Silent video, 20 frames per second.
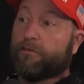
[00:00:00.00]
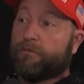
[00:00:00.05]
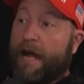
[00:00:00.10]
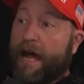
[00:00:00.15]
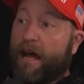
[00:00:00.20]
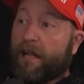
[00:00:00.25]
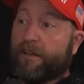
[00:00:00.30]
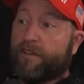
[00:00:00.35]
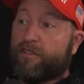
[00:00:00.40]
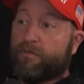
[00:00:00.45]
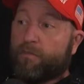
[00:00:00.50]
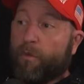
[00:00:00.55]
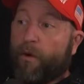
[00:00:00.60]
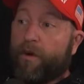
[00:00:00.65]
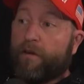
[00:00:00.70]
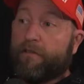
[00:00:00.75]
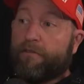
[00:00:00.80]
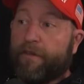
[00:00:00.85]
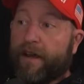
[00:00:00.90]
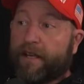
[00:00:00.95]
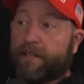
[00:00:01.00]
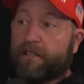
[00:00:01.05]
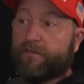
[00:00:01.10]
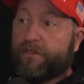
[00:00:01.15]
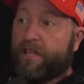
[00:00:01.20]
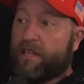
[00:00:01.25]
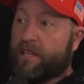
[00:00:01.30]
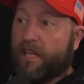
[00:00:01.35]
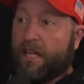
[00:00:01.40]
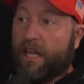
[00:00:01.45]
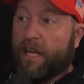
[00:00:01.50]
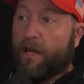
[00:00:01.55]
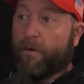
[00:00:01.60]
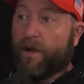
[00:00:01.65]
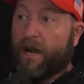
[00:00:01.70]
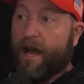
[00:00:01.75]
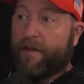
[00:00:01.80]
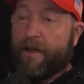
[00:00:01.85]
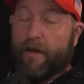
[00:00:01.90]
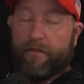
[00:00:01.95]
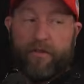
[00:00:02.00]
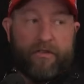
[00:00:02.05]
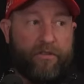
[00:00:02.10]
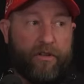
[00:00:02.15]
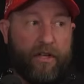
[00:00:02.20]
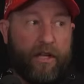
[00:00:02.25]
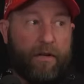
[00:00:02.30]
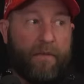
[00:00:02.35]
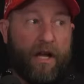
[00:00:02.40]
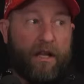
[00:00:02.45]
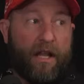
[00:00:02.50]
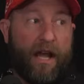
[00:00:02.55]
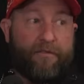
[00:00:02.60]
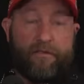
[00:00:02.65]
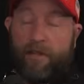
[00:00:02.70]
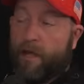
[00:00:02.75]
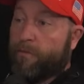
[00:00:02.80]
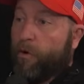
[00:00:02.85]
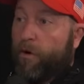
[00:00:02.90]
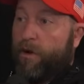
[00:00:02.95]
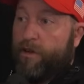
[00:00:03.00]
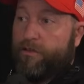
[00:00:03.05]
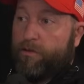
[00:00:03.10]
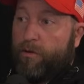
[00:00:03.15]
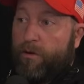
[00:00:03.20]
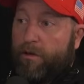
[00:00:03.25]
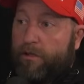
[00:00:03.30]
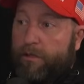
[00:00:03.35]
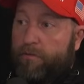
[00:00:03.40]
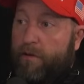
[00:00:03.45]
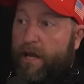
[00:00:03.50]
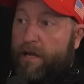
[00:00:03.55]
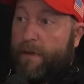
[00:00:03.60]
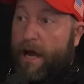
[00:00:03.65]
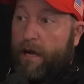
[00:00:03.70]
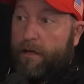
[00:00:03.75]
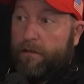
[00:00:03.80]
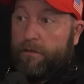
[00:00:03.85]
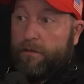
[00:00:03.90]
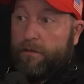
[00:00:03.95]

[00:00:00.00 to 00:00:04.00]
rallies more effectively than anyone I've ever seen in my lifetime or historically read about.